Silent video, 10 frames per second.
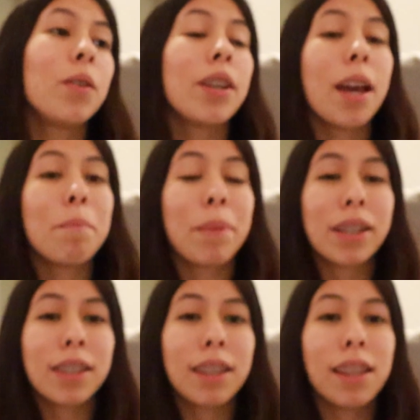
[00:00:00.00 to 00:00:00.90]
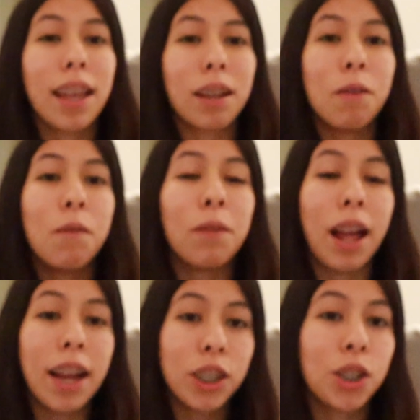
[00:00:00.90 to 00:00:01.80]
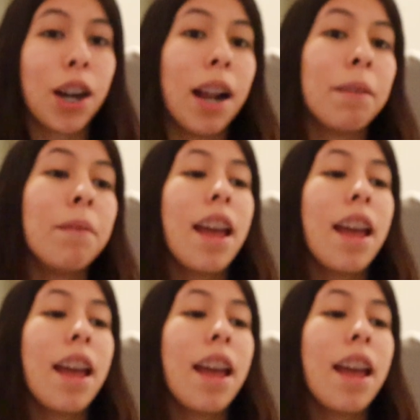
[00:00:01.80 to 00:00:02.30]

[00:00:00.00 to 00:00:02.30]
you get basically like a flash drive,